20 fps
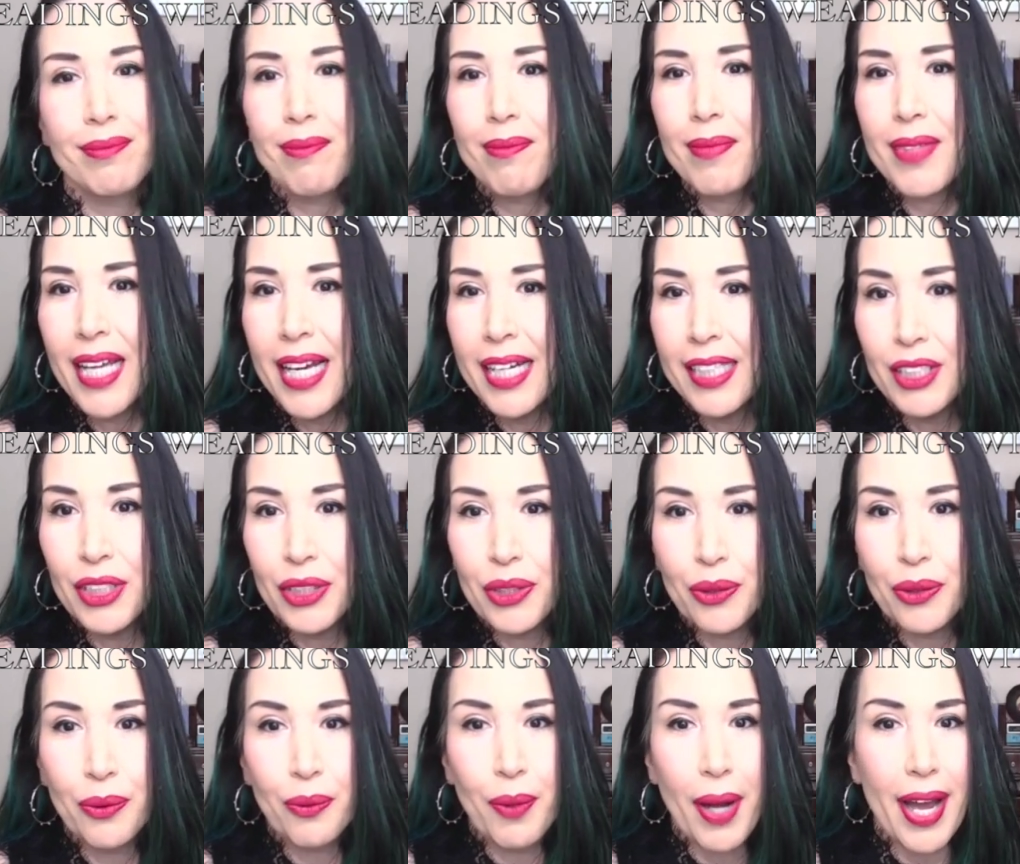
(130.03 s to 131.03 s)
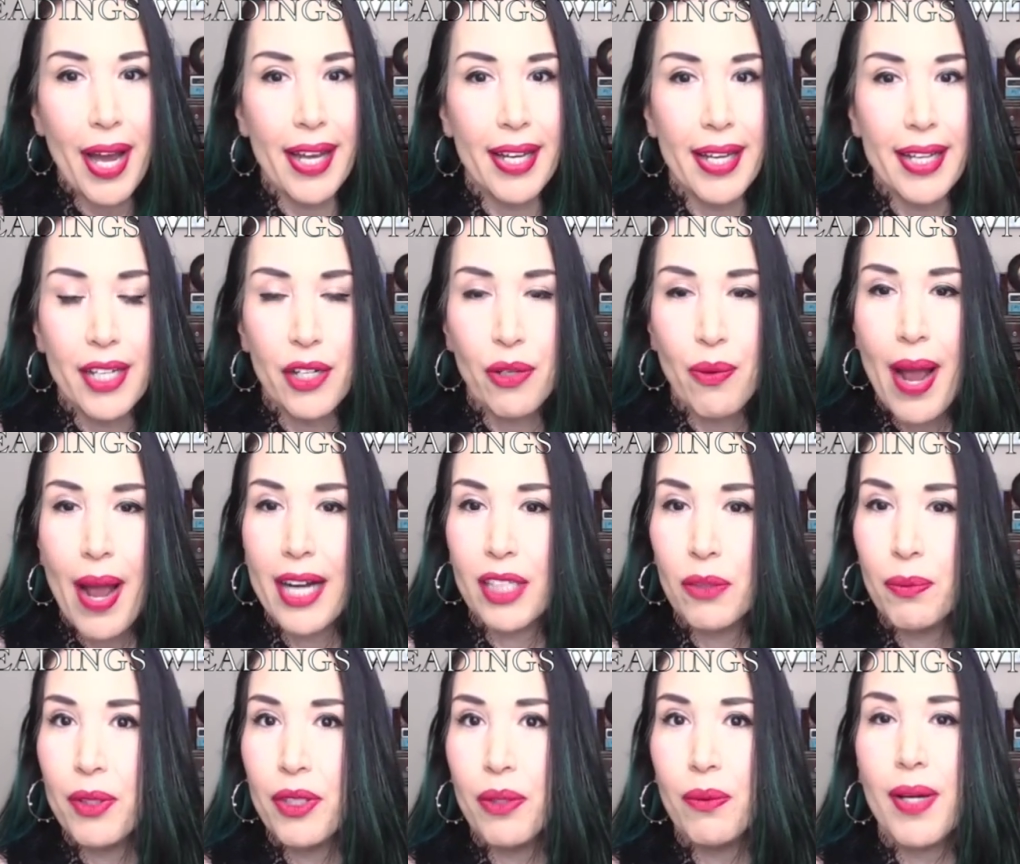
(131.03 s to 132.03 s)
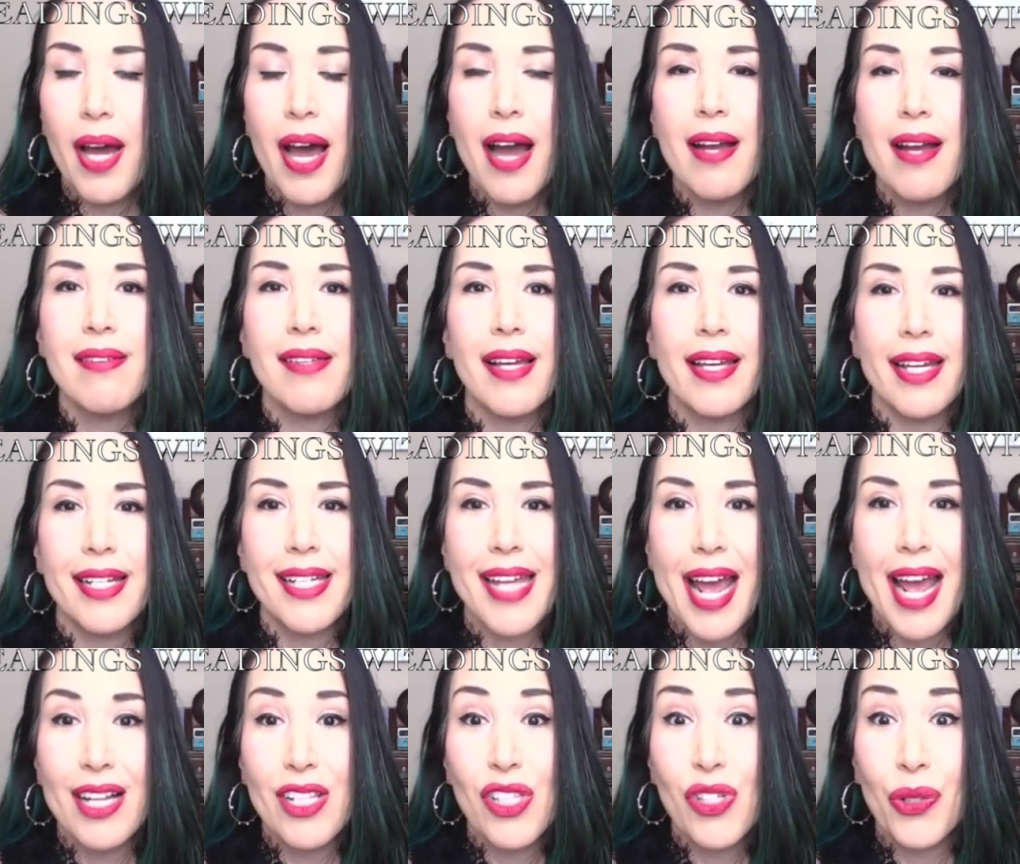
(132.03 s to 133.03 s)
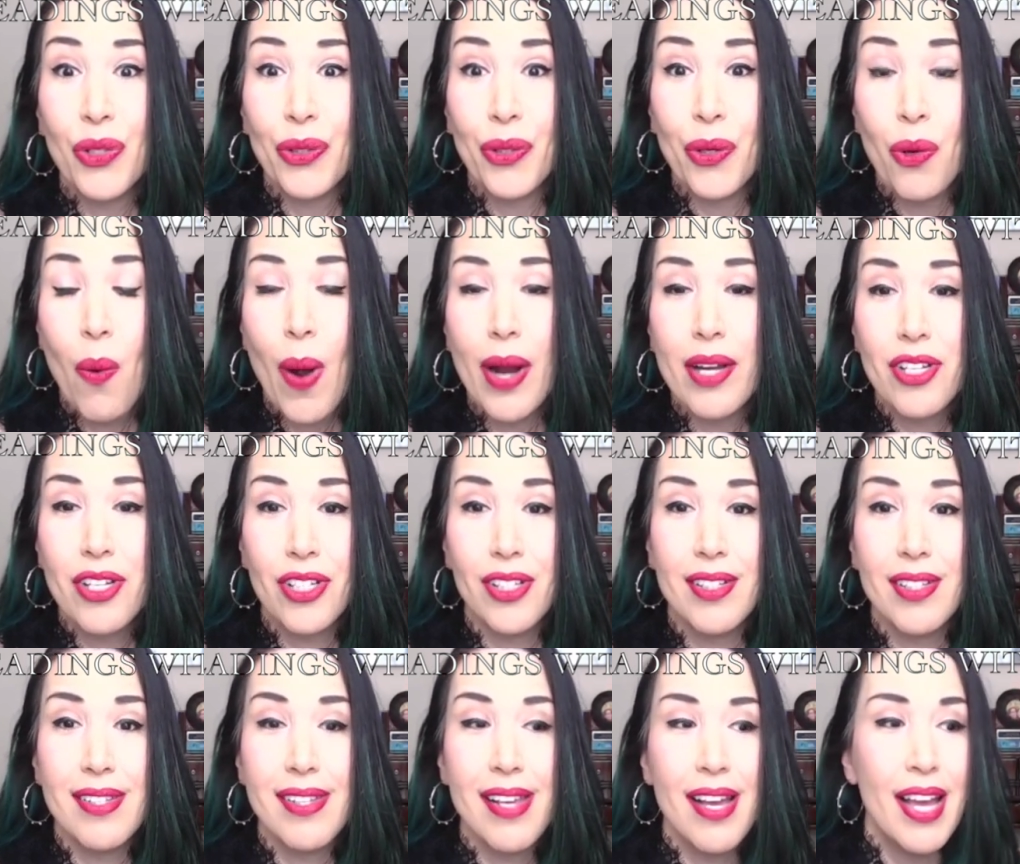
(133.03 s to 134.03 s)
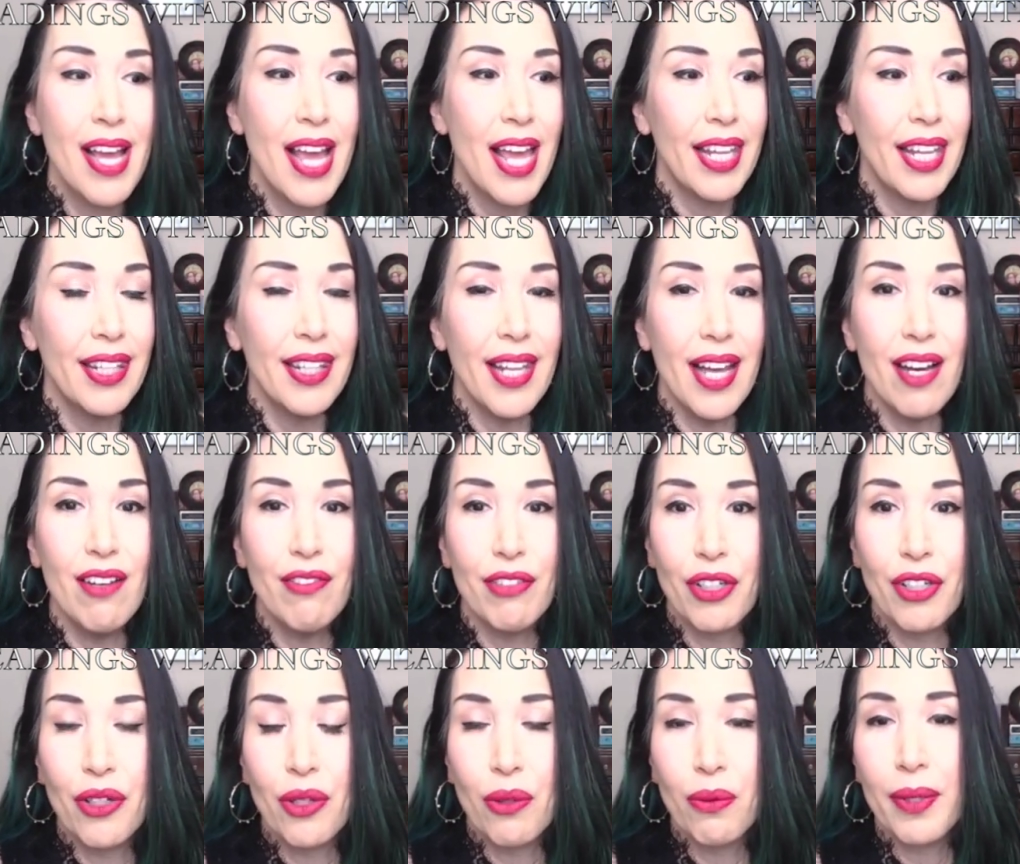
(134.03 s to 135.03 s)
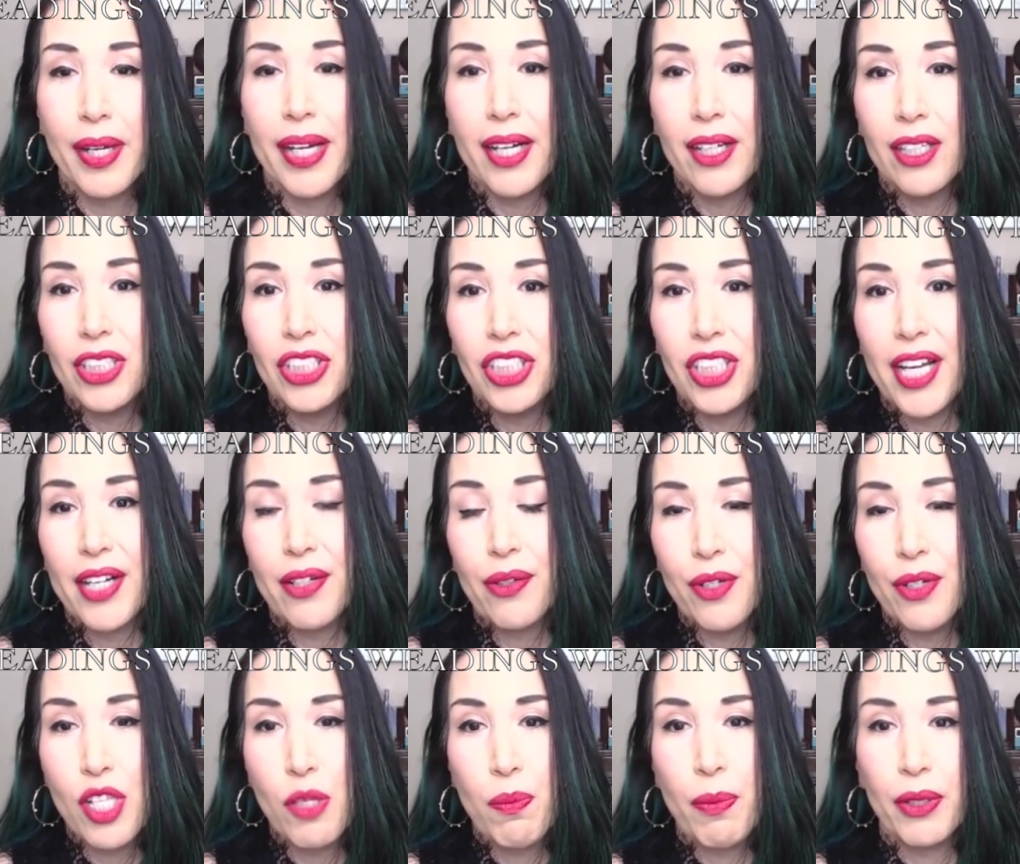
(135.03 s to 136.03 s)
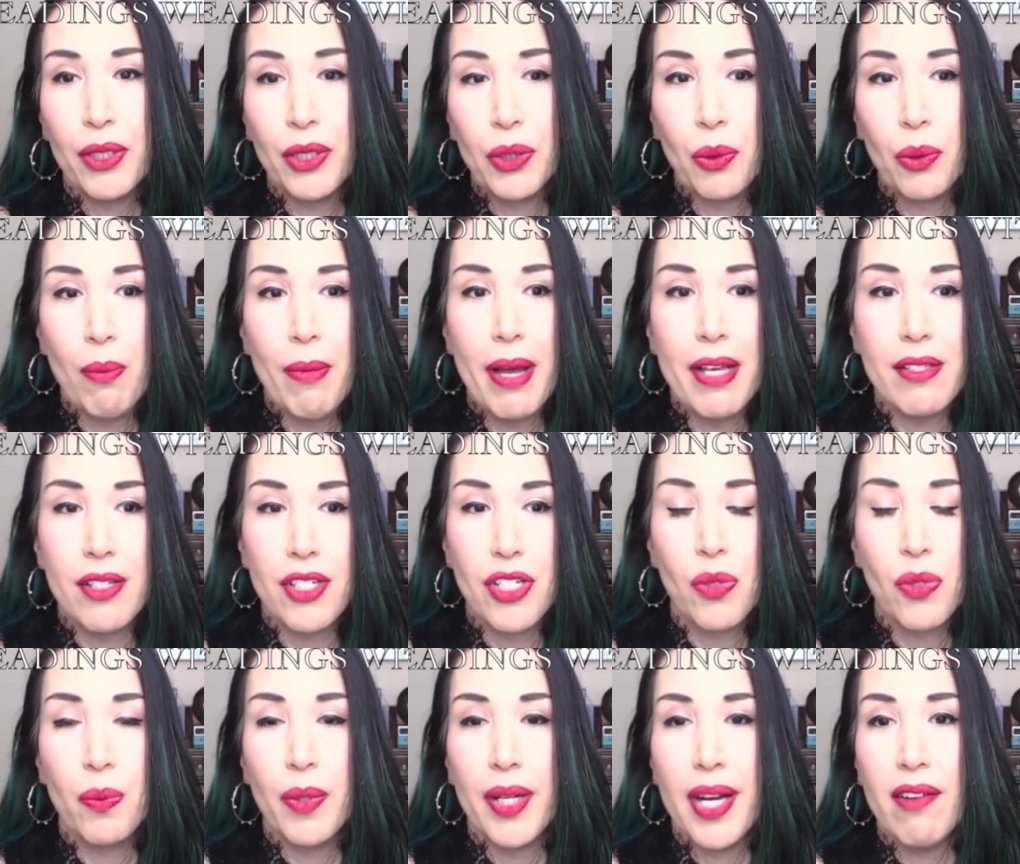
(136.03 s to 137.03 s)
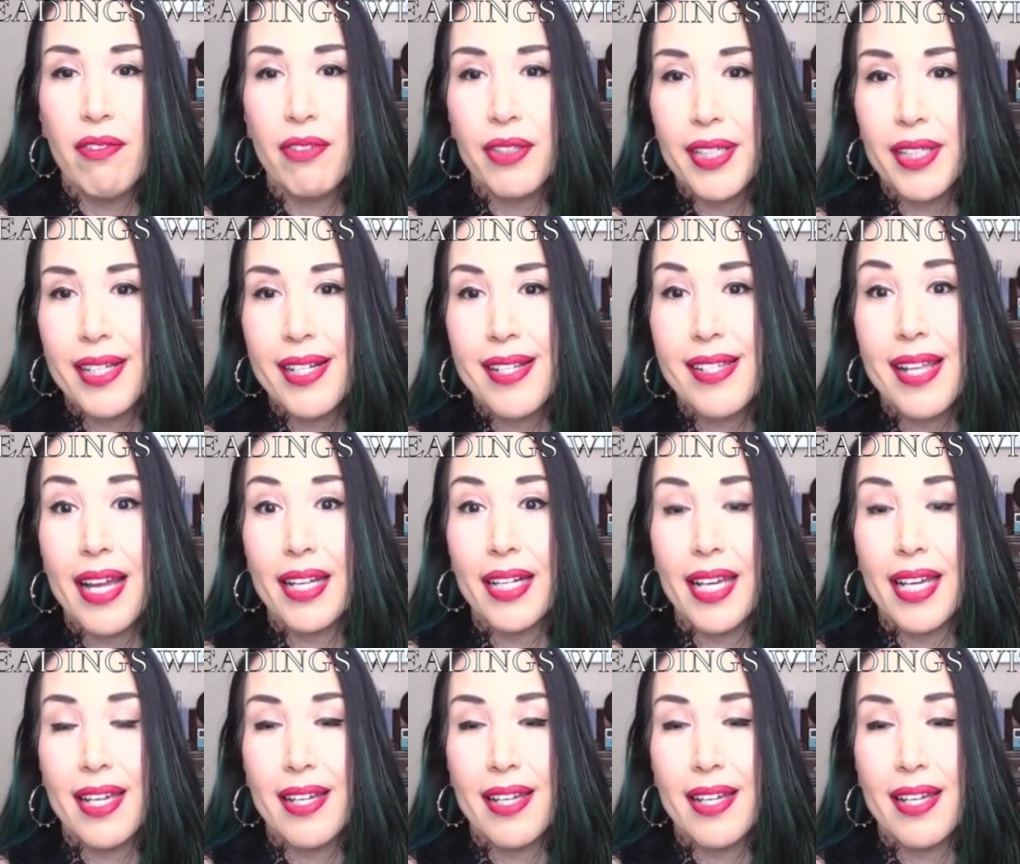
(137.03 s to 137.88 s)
I interact with you guys. I get to answer your questions, love, career, general spiritual messages, whatever it is that